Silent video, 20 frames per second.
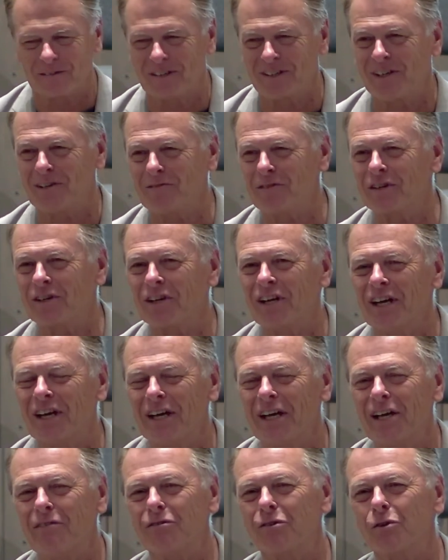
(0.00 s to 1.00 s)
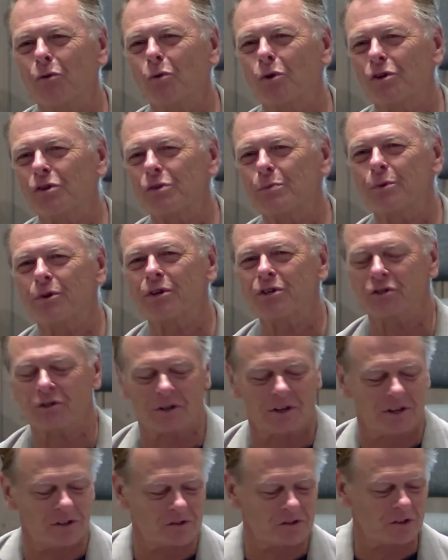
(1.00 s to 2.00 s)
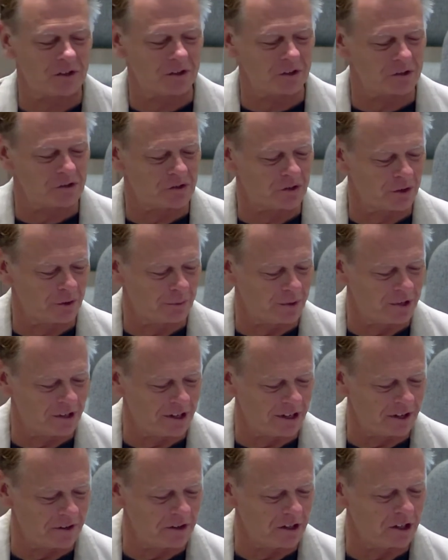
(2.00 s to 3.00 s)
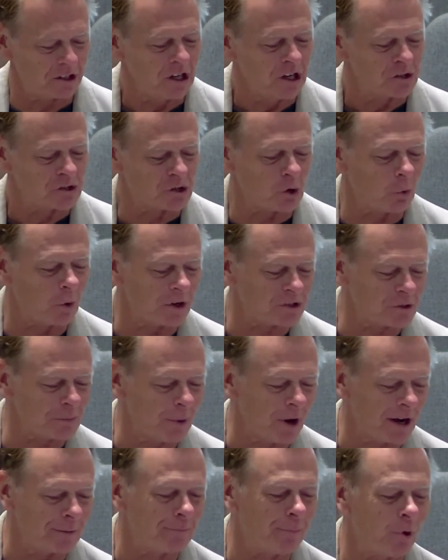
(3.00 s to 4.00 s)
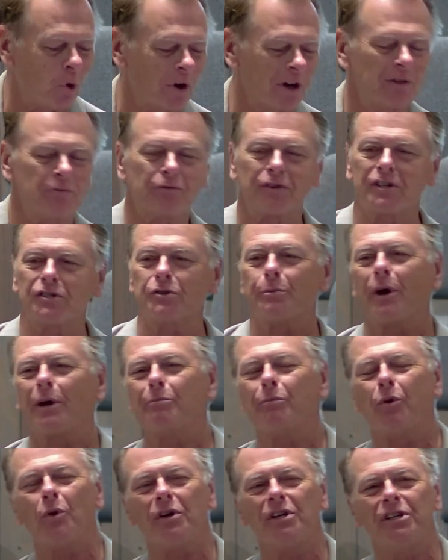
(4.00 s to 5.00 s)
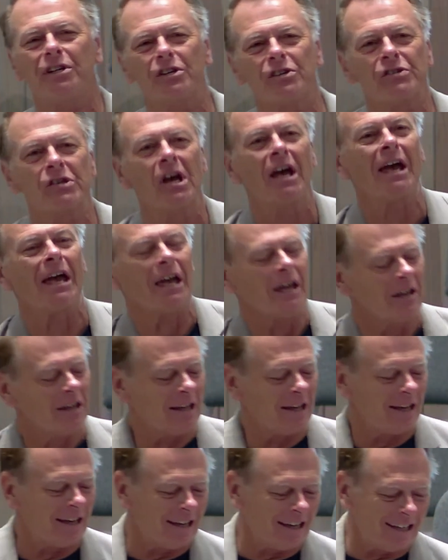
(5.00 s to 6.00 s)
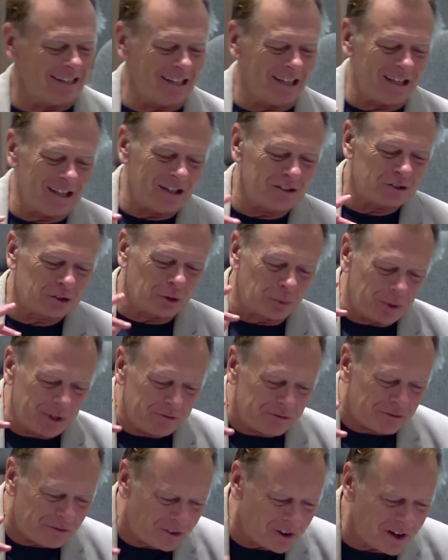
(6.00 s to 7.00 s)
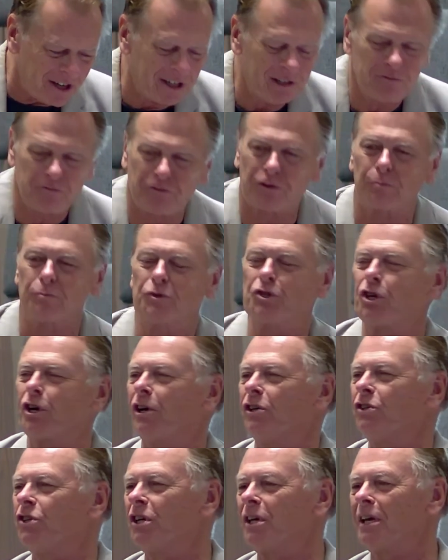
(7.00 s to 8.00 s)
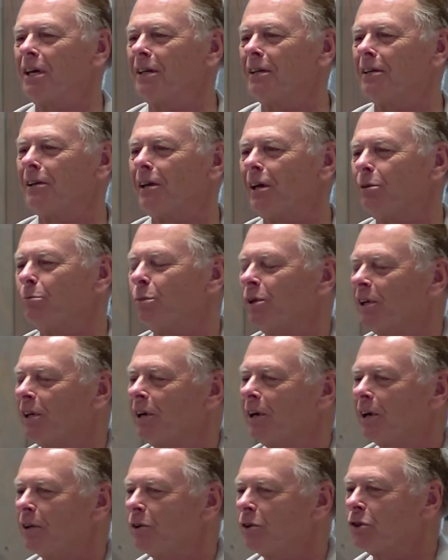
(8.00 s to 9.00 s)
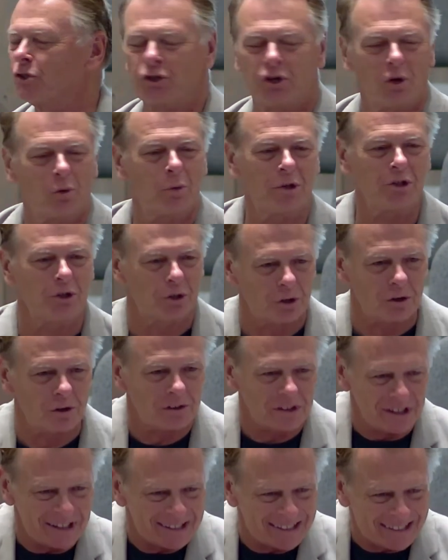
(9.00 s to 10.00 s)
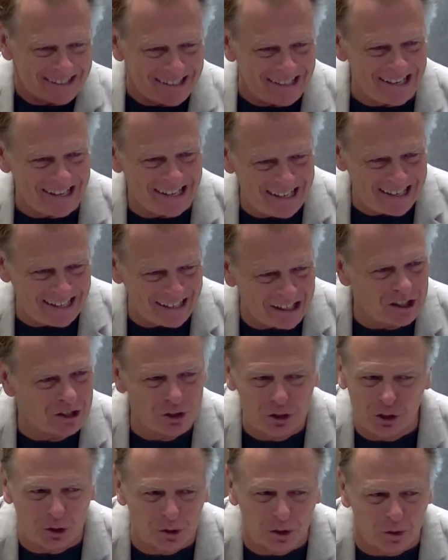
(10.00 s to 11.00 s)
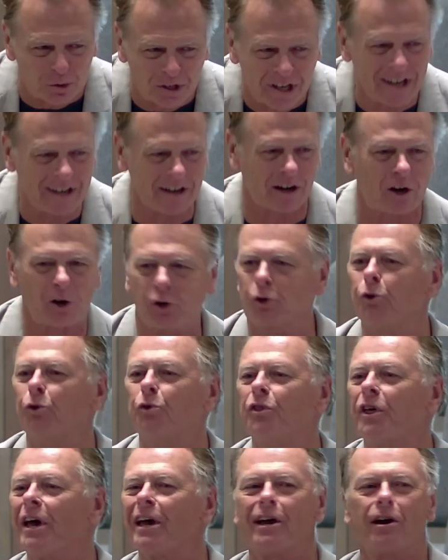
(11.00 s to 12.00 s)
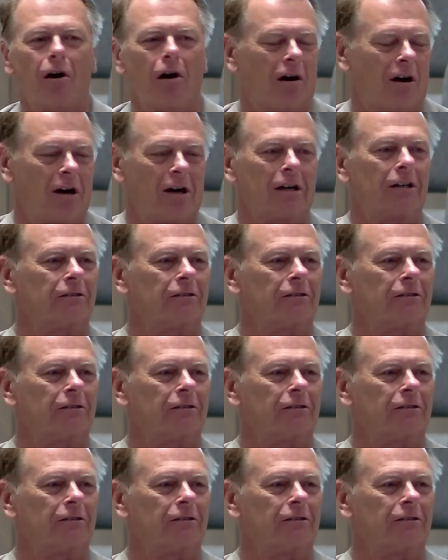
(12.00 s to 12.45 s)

even, even the worst preacher gets a good sermon now and then. So, what's my point? Friends, my point is to refrain from judging and labeling others. You know, when you're in a need, you don't care who they are.